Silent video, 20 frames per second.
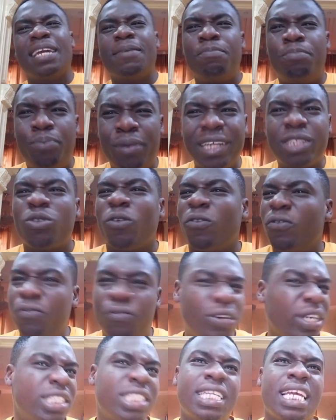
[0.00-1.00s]
a breath of
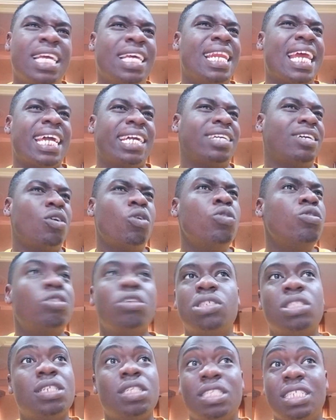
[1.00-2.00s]
fresh air like
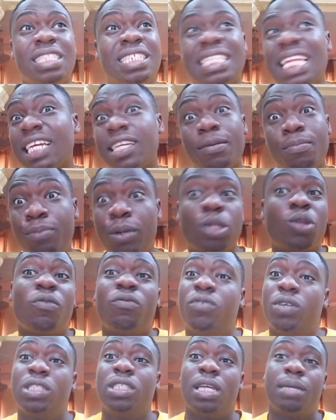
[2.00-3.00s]
honestly it's like a breath of
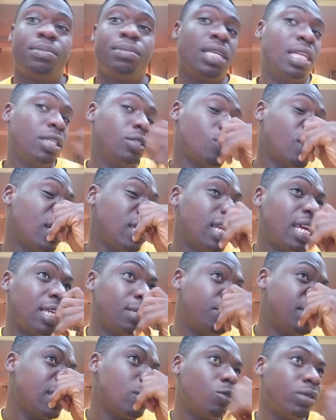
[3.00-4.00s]
fresh i'm telling you and
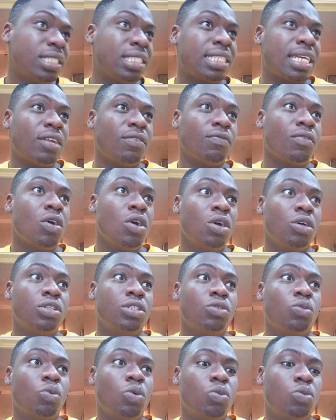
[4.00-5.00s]
especially with this kind of
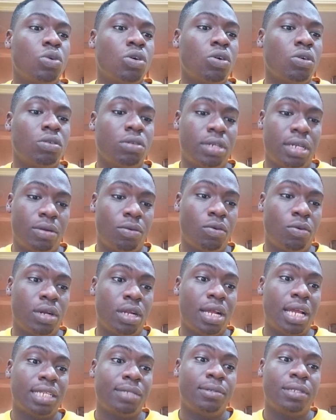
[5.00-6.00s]
what we call well,
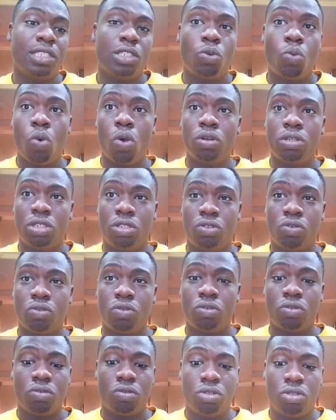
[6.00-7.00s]
I the world is
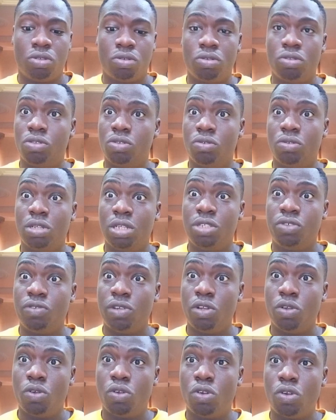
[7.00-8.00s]
on, is on is on
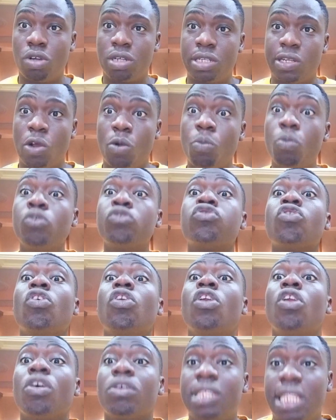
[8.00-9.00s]
literally on lockdown almost
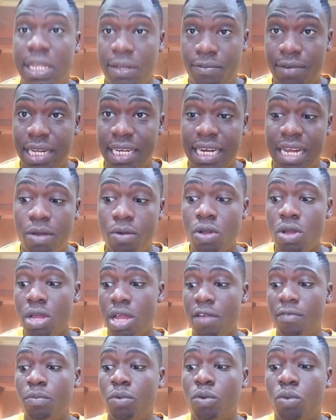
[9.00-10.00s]
on lockdown right now
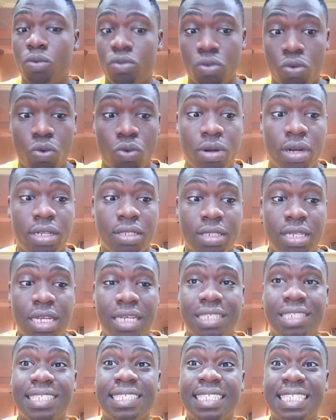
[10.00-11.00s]
everybody was on
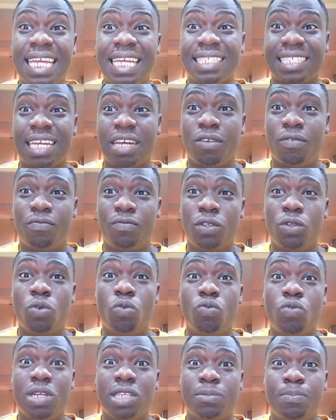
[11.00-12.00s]
quarantine this, that's kind of video
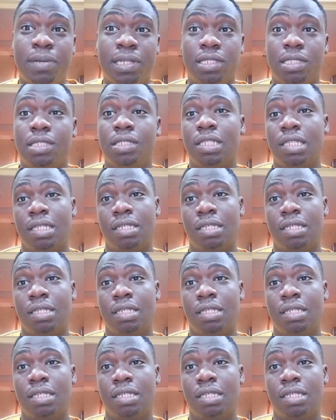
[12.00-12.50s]
we are expecting.